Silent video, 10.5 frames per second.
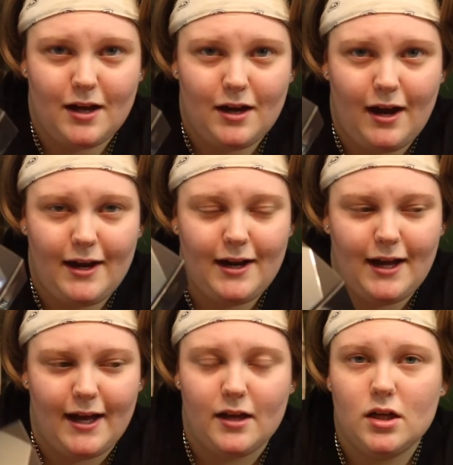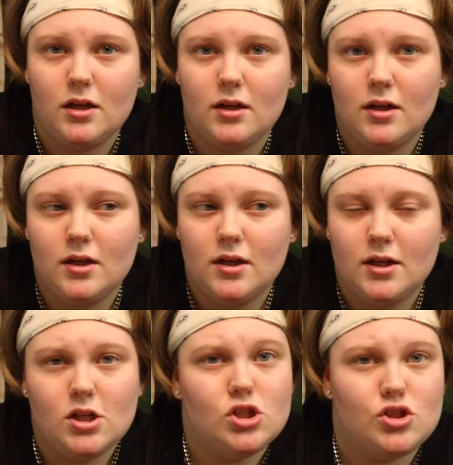I got it at
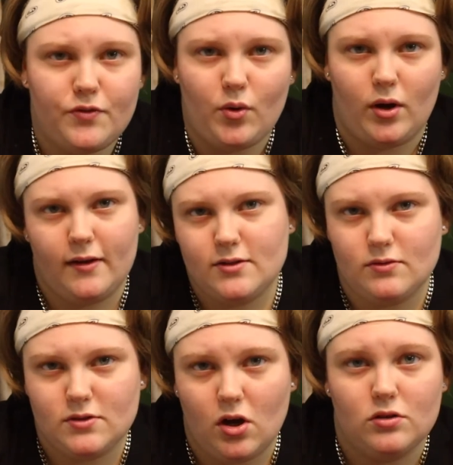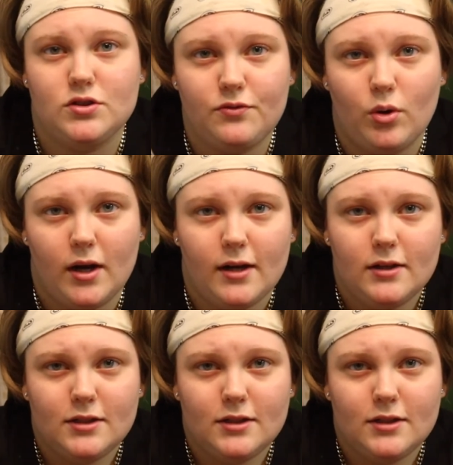Sephora. That's what it's called, Sephora.